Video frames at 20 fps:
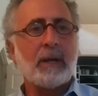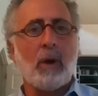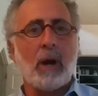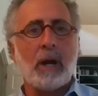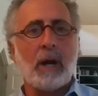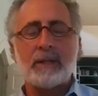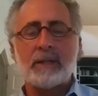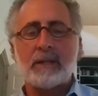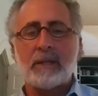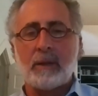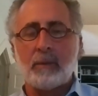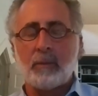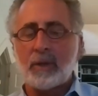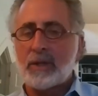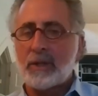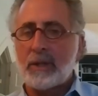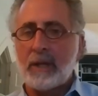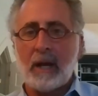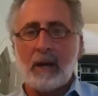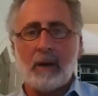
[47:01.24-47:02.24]
wine scene,
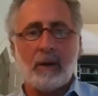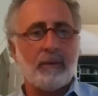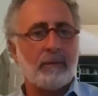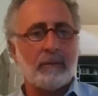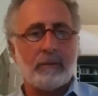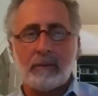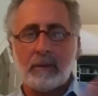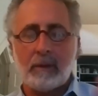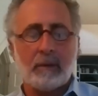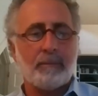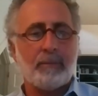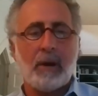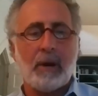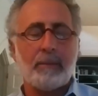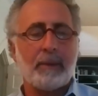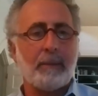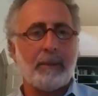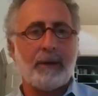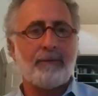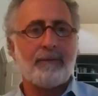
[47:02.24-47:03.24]
which now there are
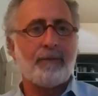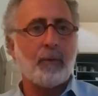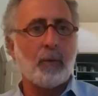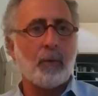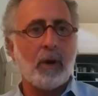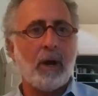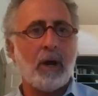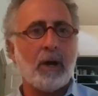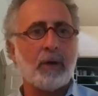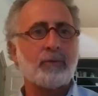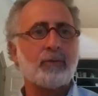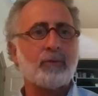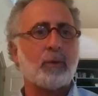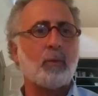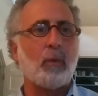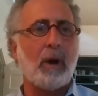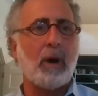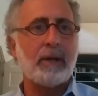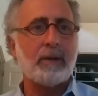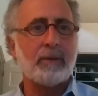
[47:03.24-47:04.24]
probably about 400
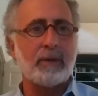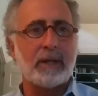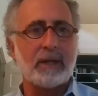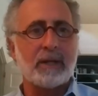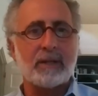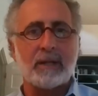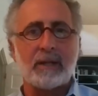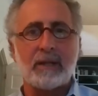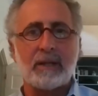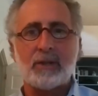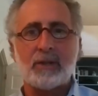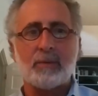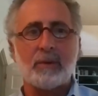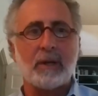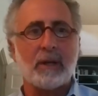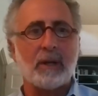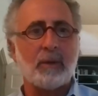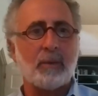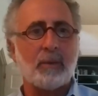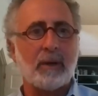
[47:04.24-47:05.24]
wineries in
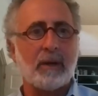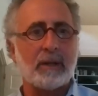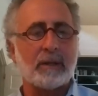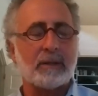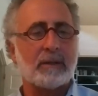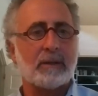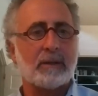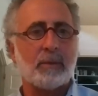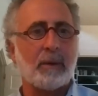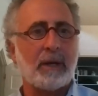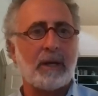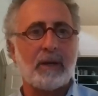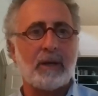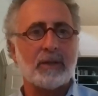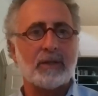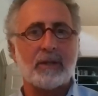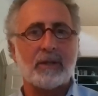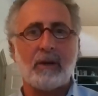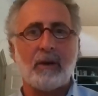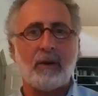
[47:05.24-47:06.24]
Israel, whereas 20
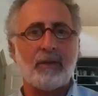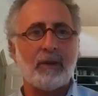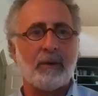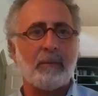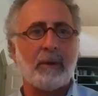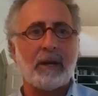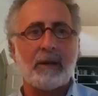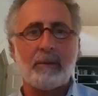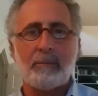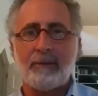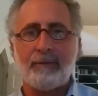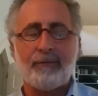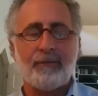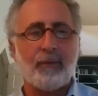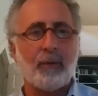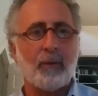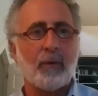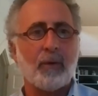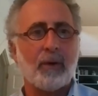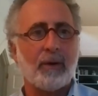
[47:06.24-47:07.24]
years ago there might have been
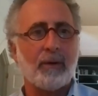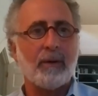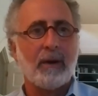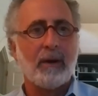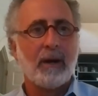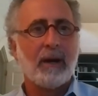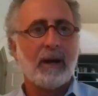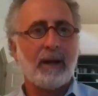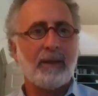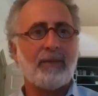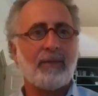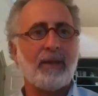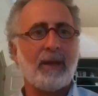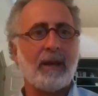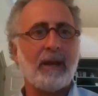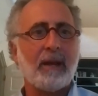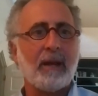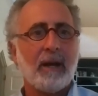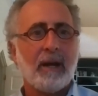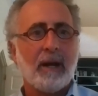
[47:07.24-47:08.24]
4, I
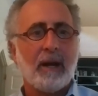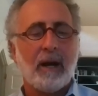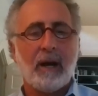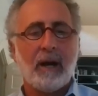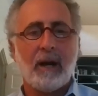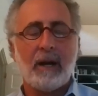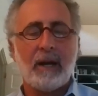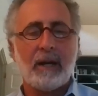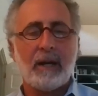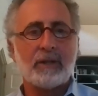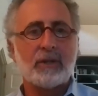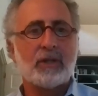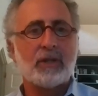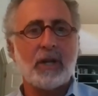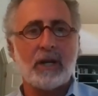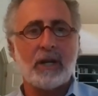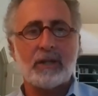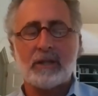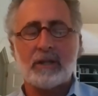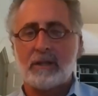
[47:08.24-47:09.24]
think, is
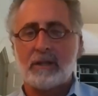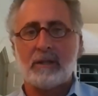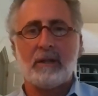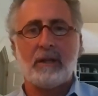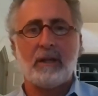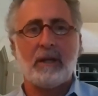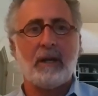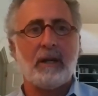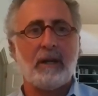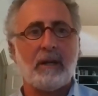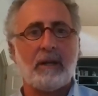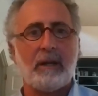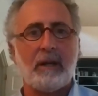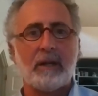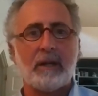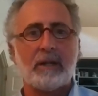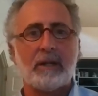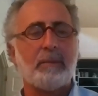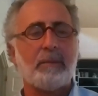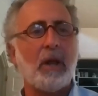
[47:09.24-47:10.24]
just
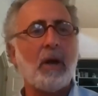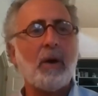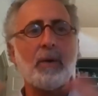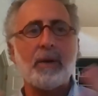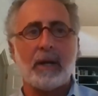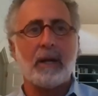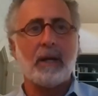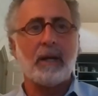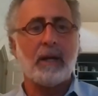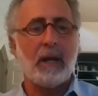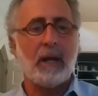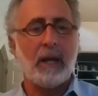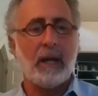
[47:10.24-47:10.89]
exploding